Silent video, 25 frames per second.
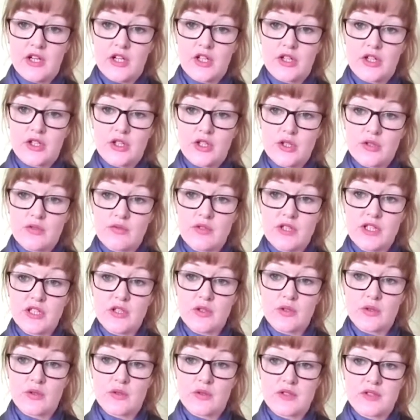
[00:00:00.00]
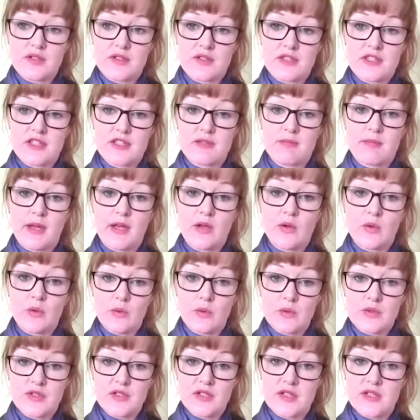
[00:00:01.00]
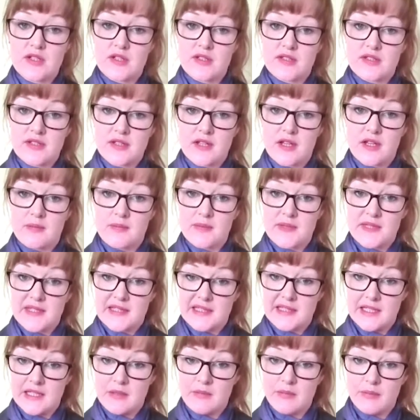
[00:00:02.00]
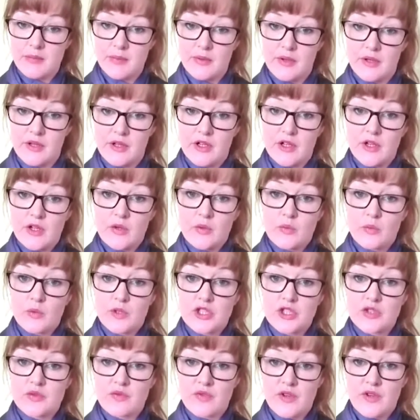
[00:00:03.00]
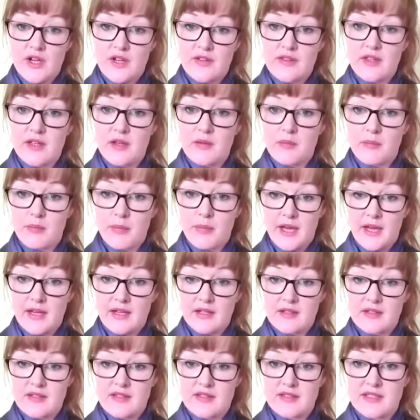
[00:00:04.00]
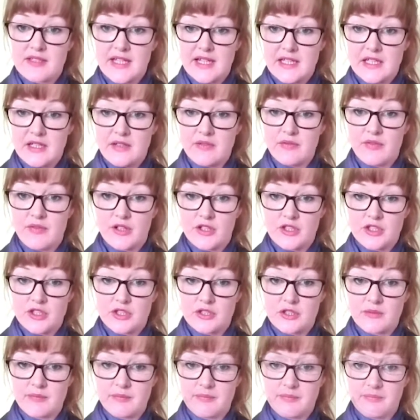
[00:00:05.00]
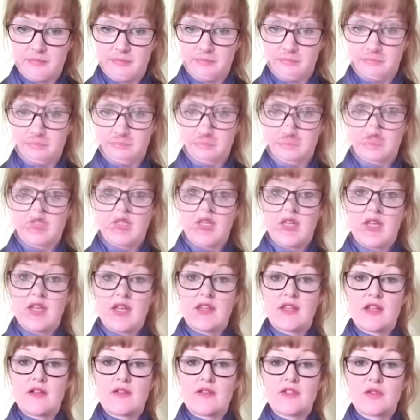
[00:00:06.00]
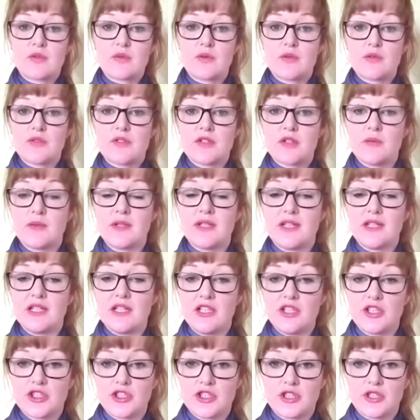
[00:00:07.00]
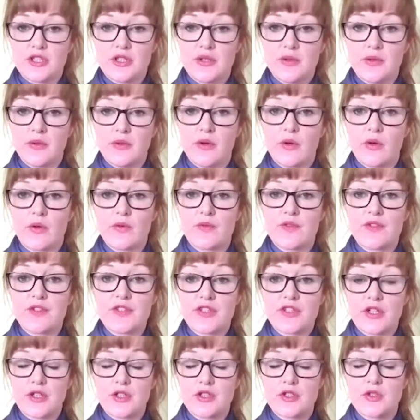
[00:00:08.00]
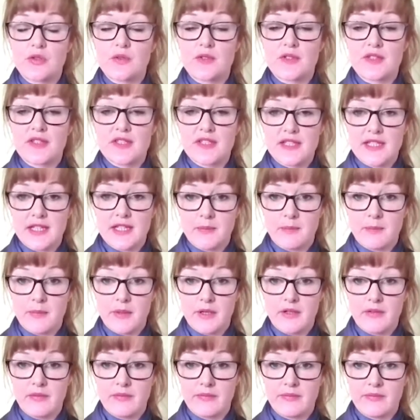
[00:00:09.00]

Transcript: Urinary incontinence may also disturb sleep, which further impacts daily function. There is also an issue of social stigma.